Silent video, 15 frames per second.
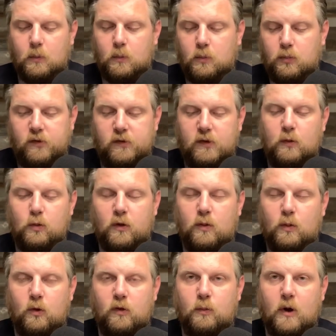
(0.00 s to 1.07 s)
proceed
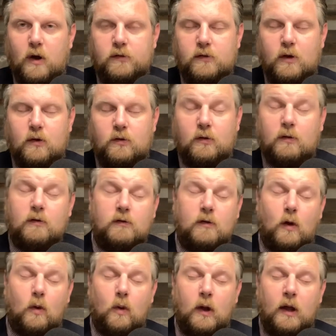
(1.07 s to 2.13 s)
with prosecution.
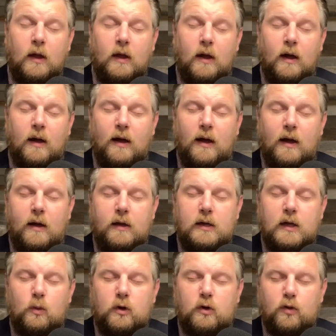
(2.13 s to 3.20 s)
So
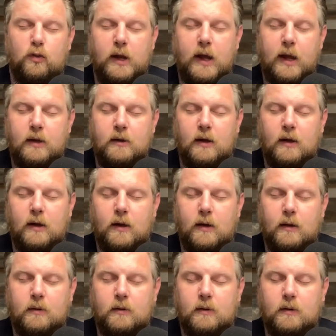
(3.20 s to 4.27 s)
it would create
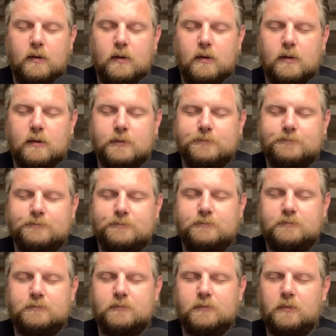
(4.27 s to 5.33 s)
an
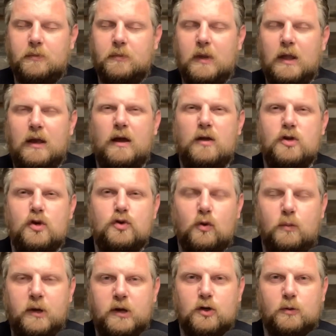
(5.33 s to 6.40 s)
unusual
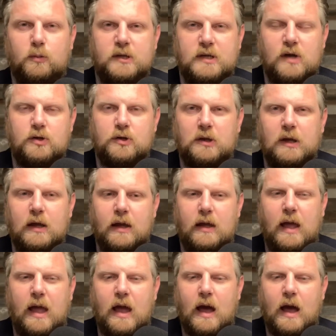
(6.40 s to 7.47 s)
picture, potentially.
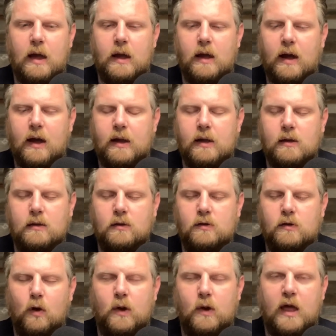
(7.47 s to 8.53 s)
I
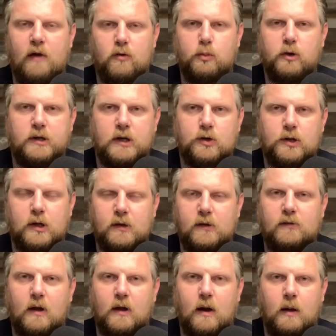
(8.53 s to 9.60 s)
don't have a prediction at
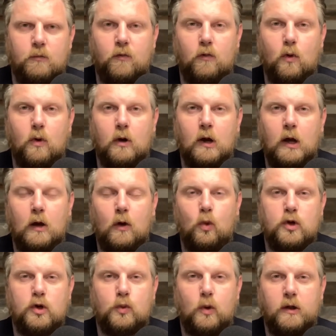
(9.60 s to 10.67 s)
this time for
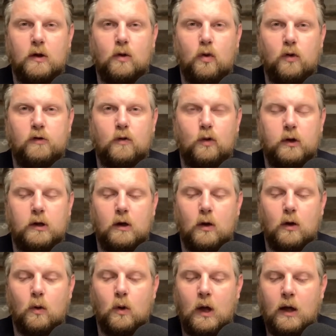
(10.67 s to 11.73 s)
which way the court's going to
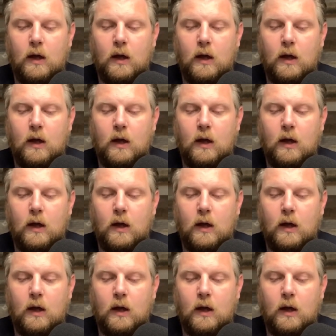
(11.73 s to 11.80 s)
go.